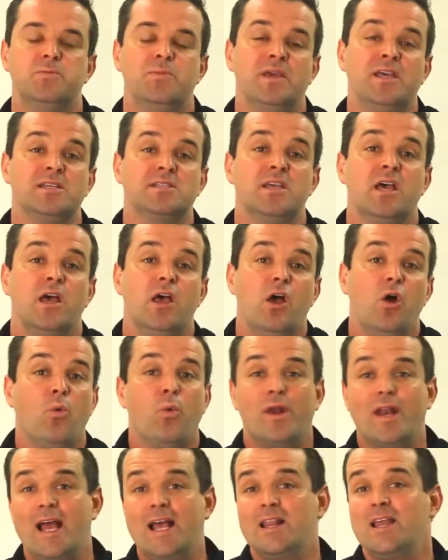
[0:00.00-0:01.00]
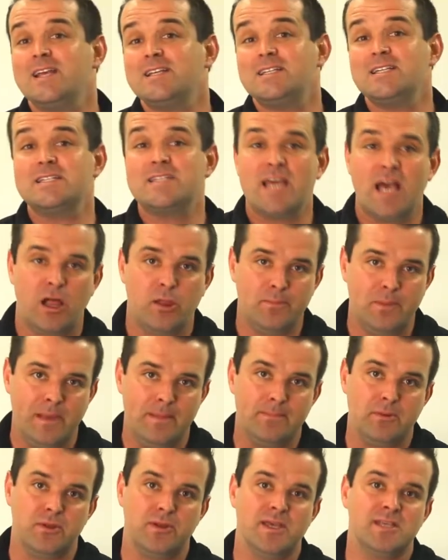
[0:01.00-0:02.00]
Because what I like to tell
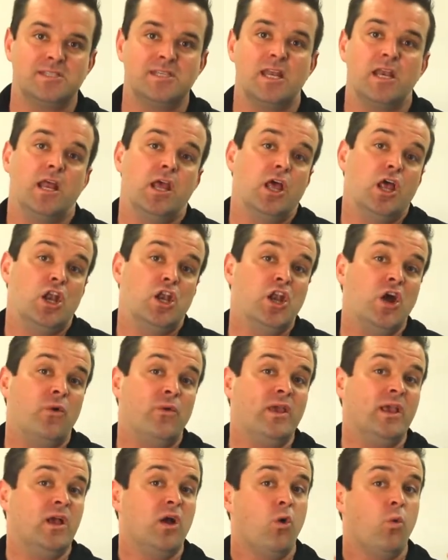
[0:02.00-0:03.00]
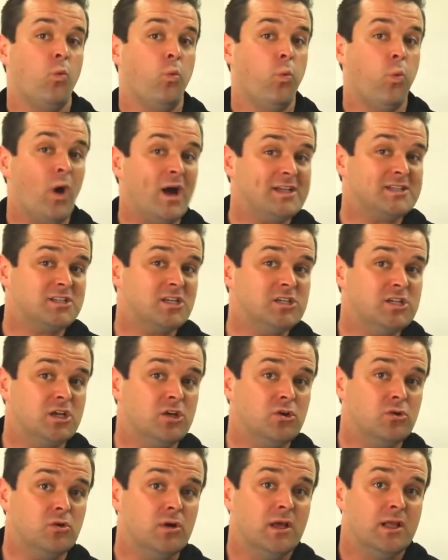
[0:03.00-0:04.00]
people is that knowing what to
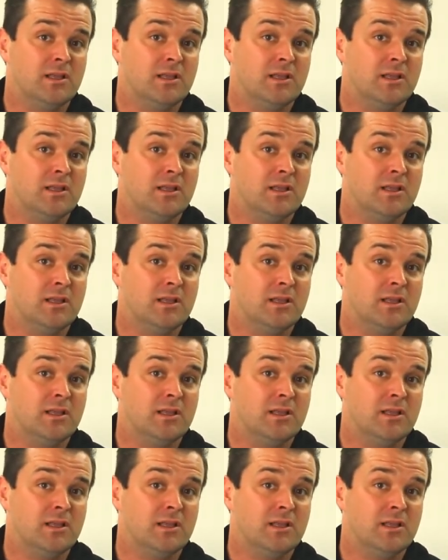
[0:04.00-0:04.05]
do,